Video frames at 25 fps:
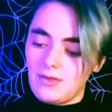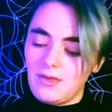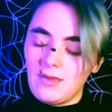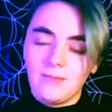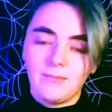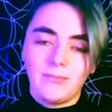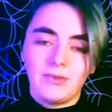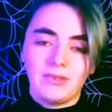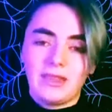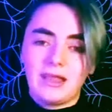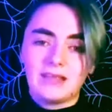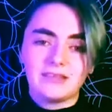
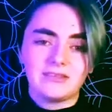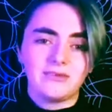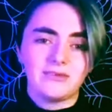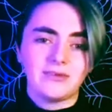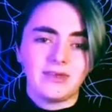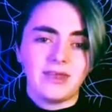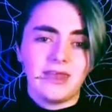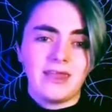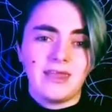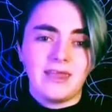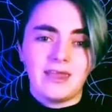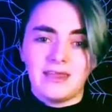But that's
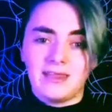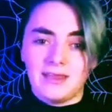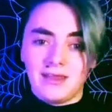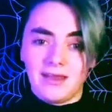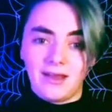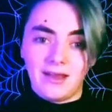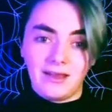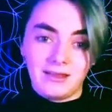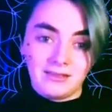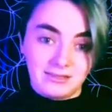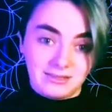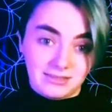okay, it
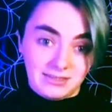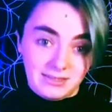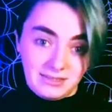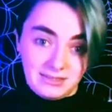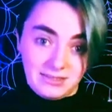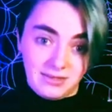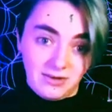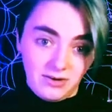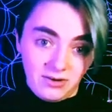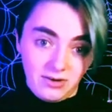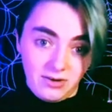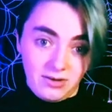hides this
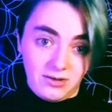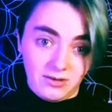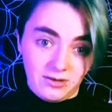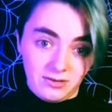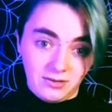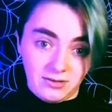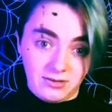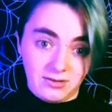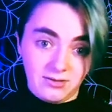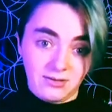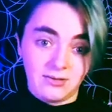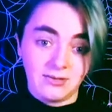area.
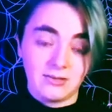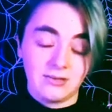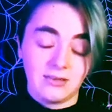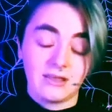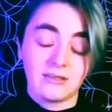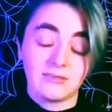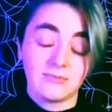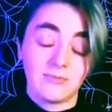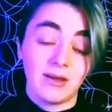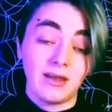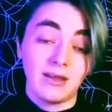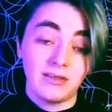
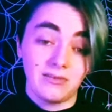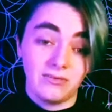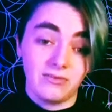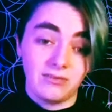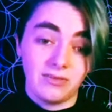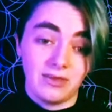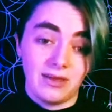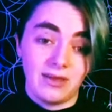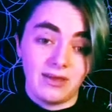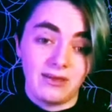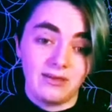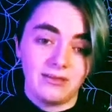That's why I do
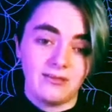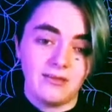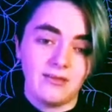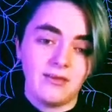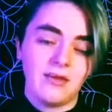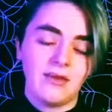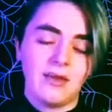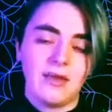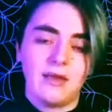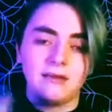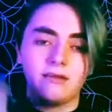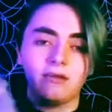
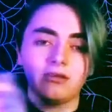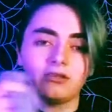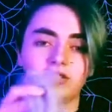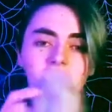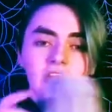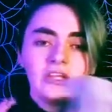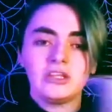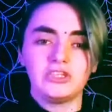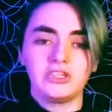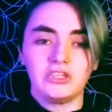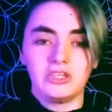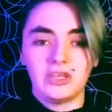that. I'm going to
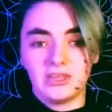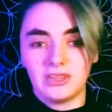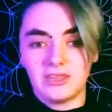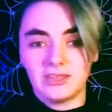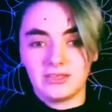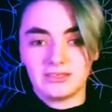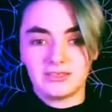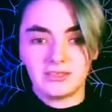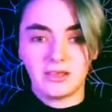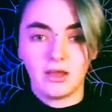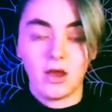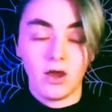change into
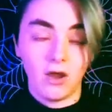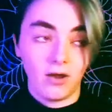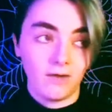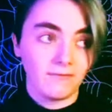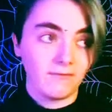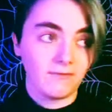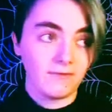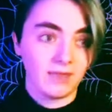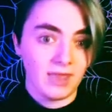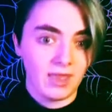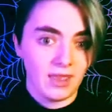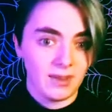this off
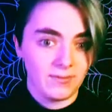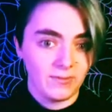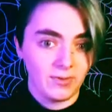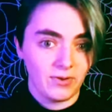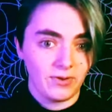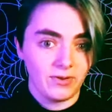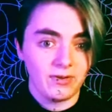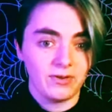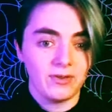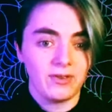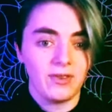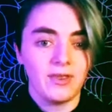of camera
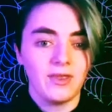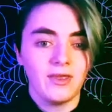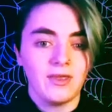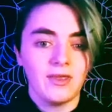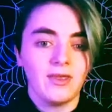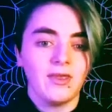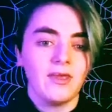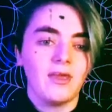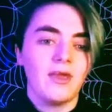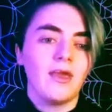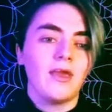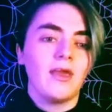
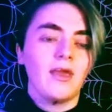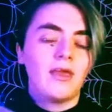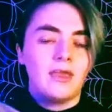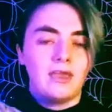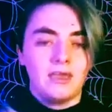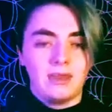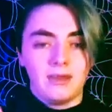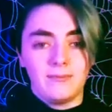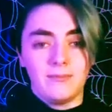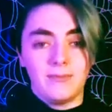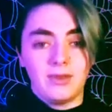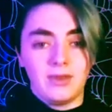in
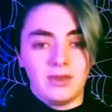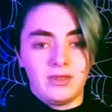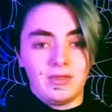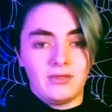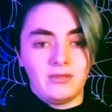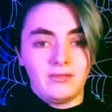a minute.